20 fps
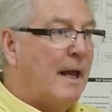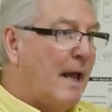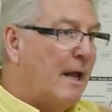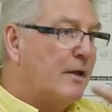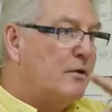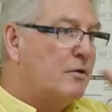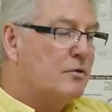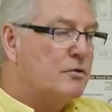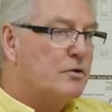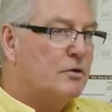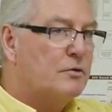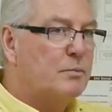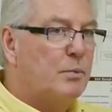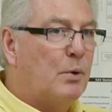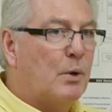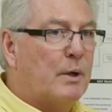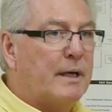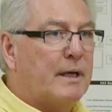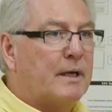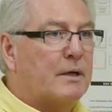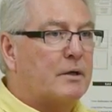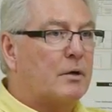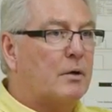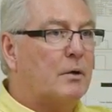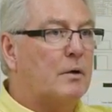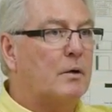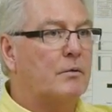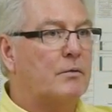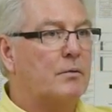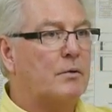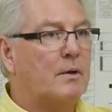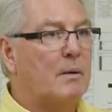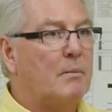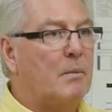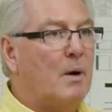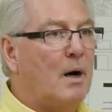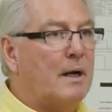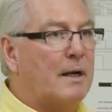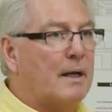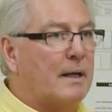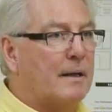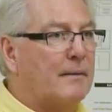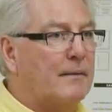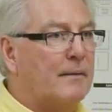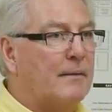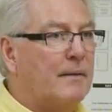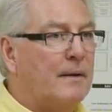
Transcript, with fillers: and you're just putting a current through that body.